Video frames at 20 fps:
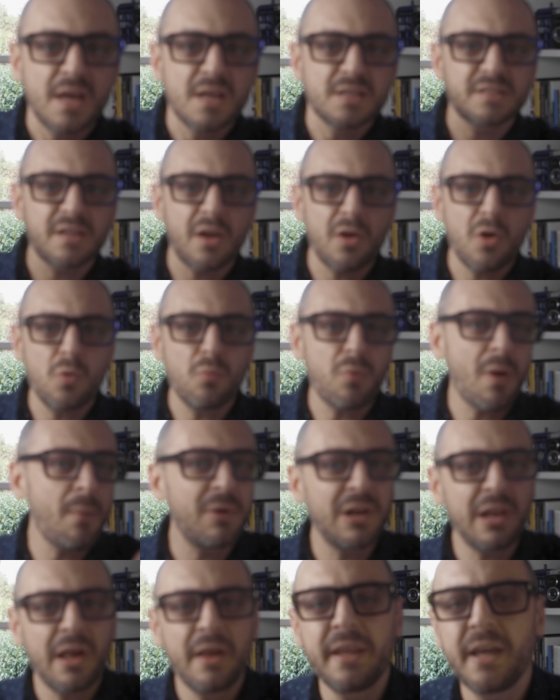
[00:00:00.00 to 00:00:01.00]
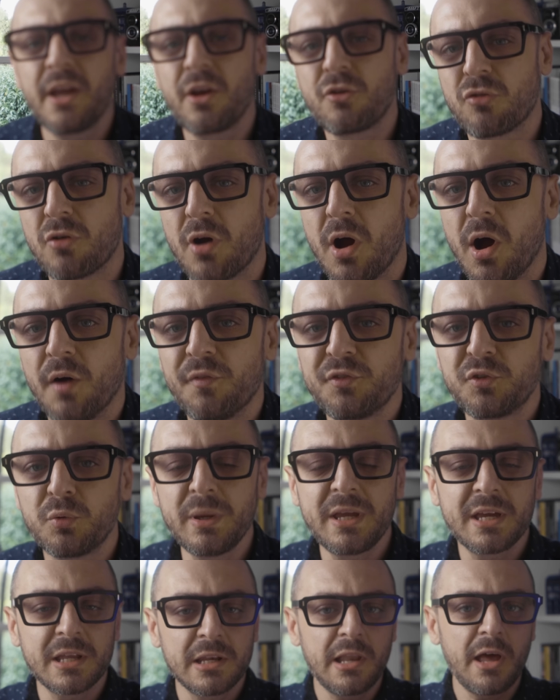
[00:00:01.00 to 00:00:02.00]
So when we're learning a craft,
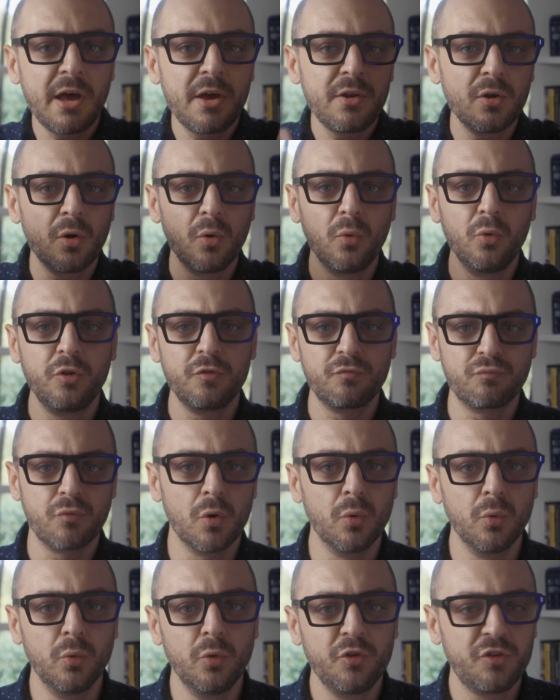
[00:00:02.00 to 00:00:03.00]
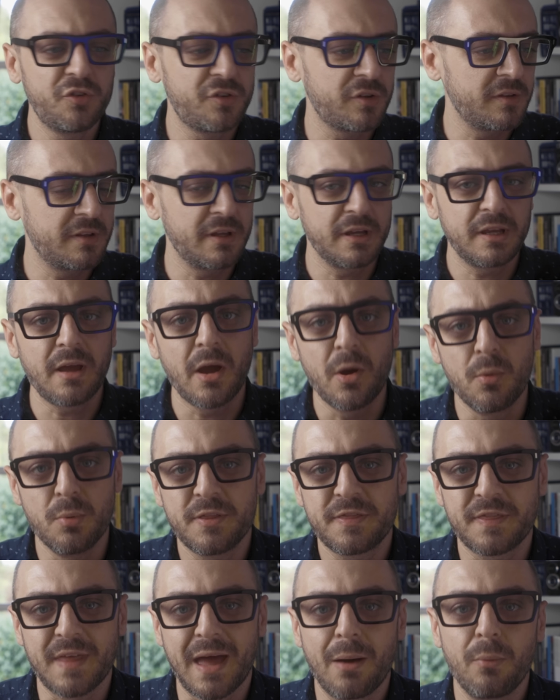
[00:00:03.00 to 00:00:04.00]
we can learn all the rules that go
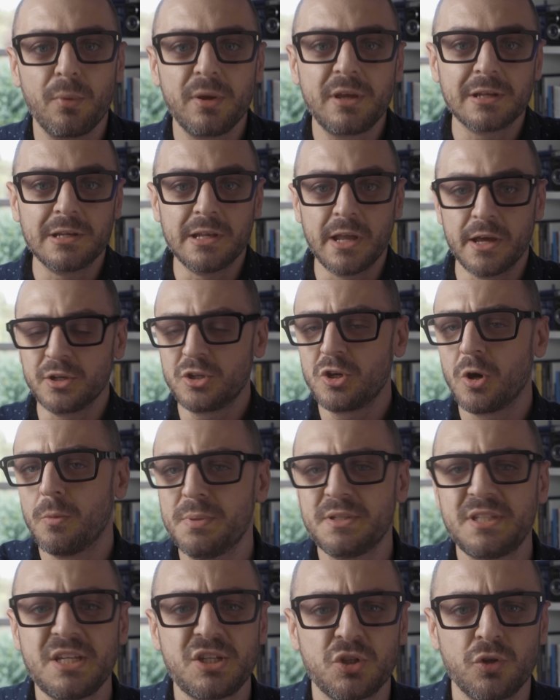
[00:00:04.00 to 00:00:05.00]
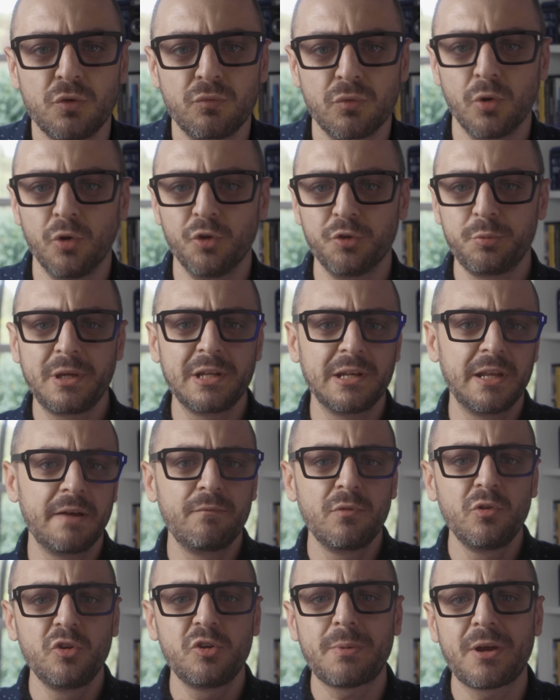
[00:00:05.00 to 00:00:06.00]
with that. We can learn compositional rules, we can
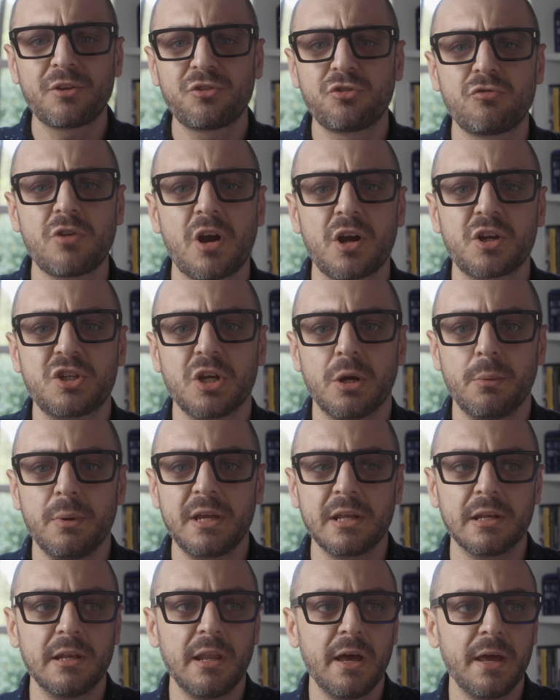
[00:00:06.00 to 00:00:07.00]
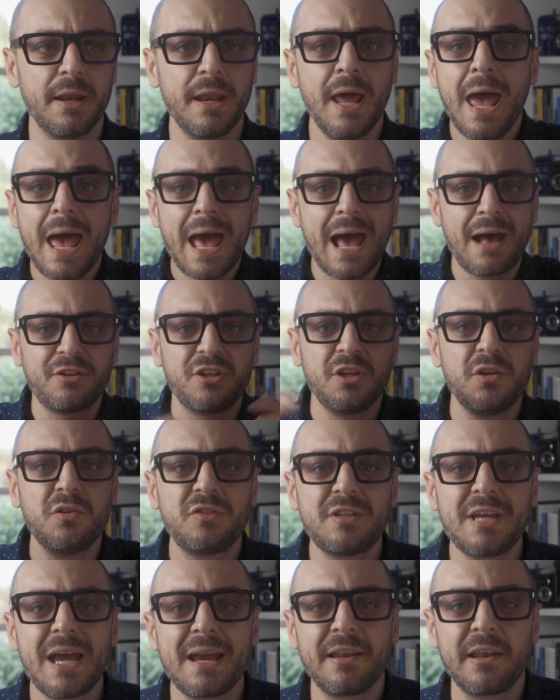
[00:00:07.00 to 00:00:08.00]
learn rules about structure, we can learn how to
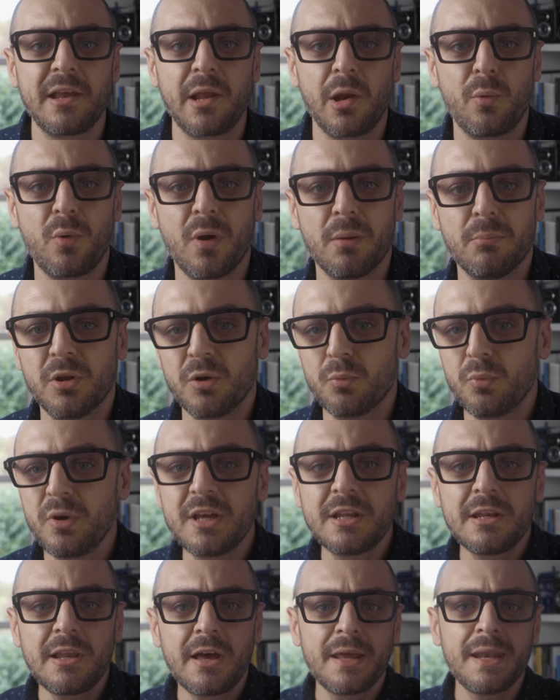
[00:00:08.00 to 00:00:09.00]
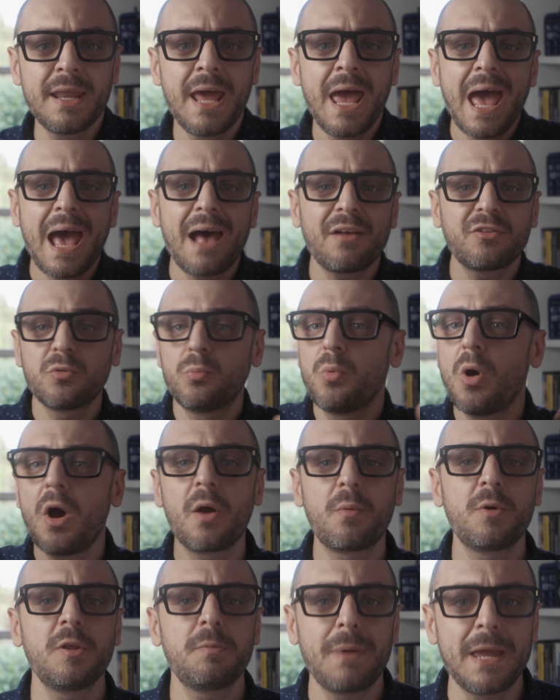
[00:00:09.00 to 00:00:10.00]
use technical equipment, we can learn how to
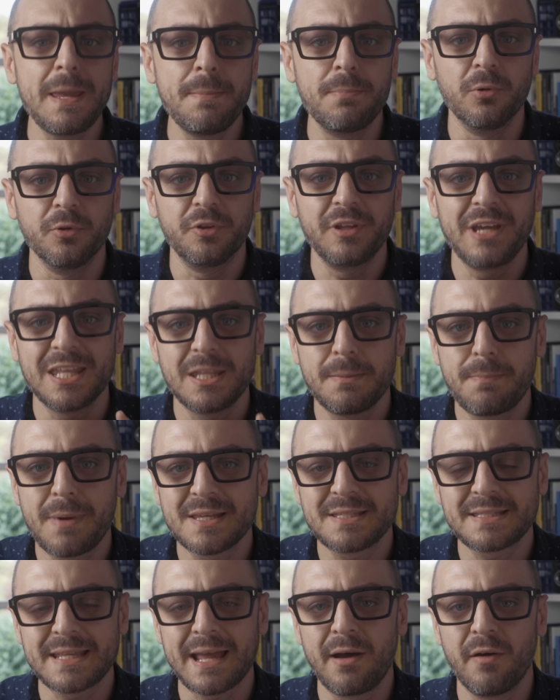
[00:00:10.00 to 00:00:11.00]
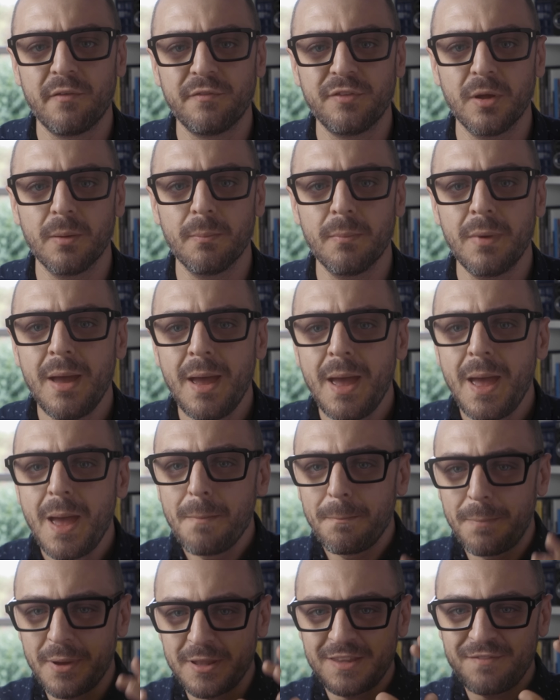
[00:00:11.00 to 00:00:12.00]
work with people to get the best out of them.
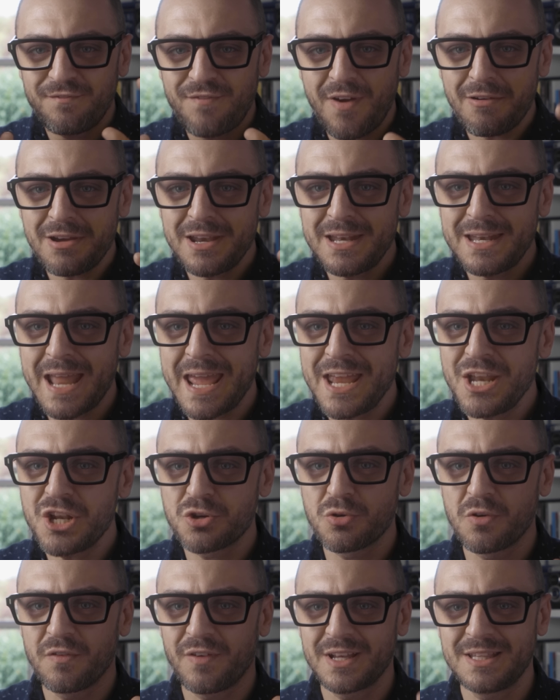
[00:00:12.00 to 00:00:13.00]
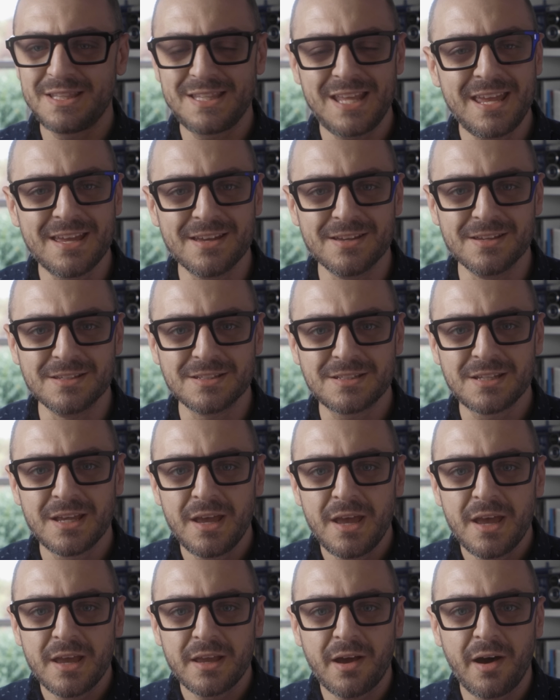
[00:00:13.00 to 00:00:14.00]
But the very nature of ideas
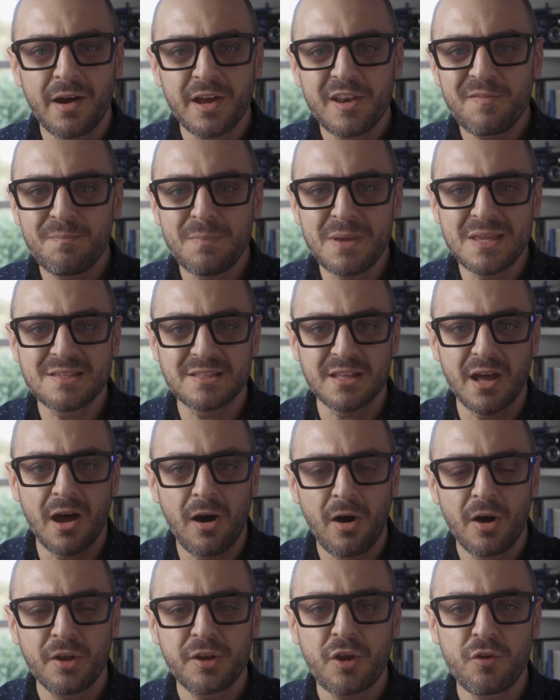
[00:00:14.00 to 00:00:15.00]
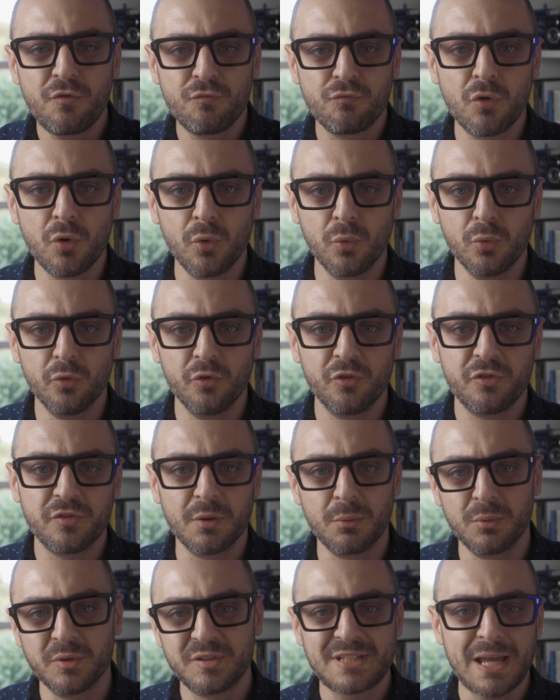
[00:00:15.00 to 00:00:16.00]
kind of means there are no rules
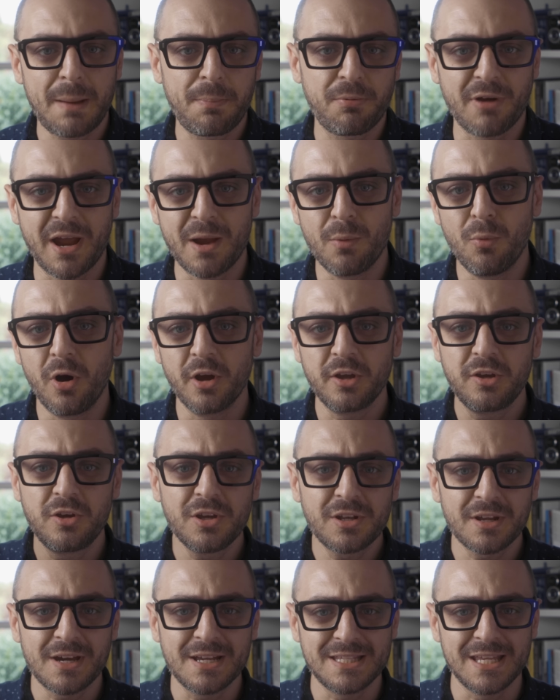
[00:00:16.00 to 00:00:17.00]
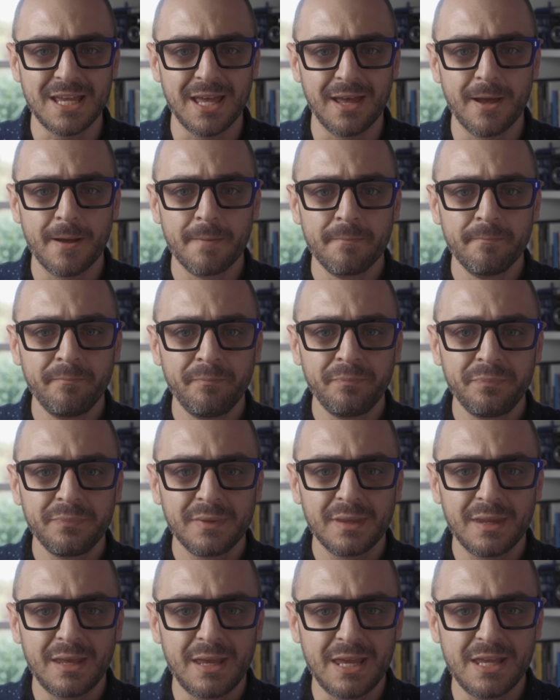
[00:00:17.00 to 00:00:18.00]
that will separate what a good idea
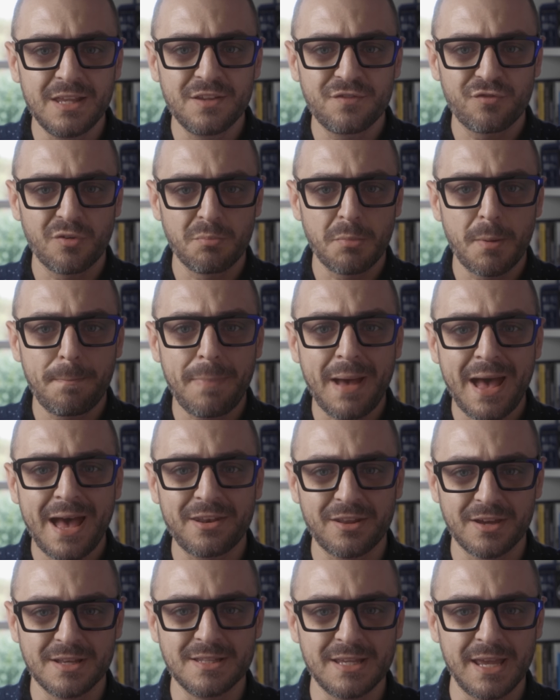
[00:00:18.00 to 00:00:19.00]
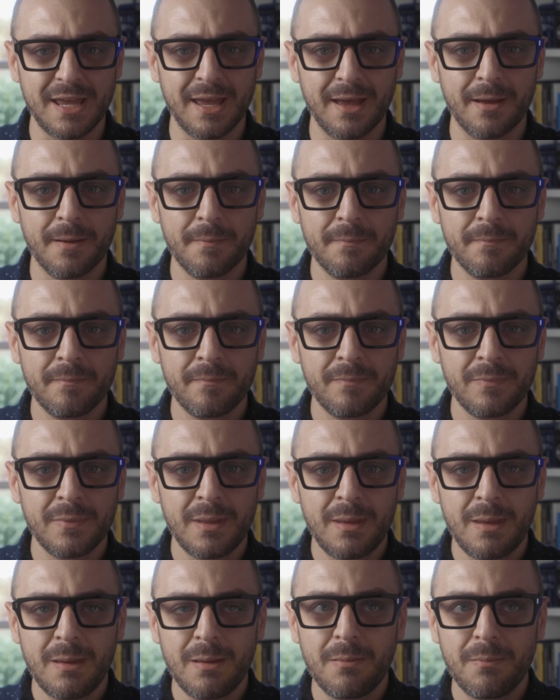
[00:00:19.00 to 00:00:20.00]
is from a bad idea,
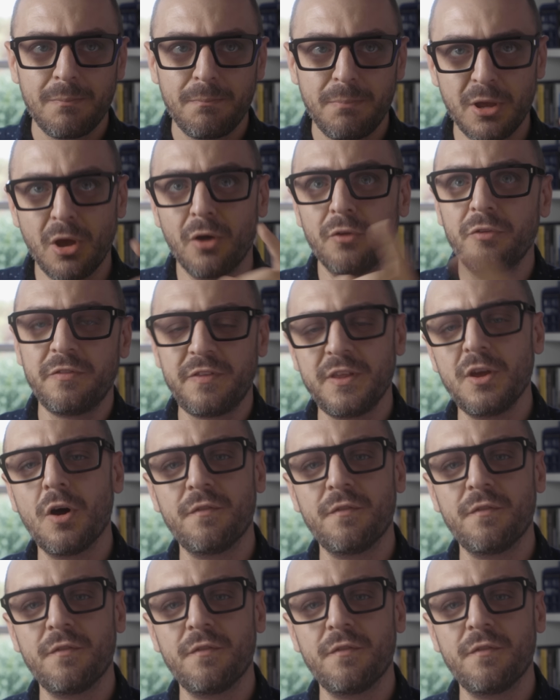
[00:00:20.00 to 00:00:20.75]
beyond the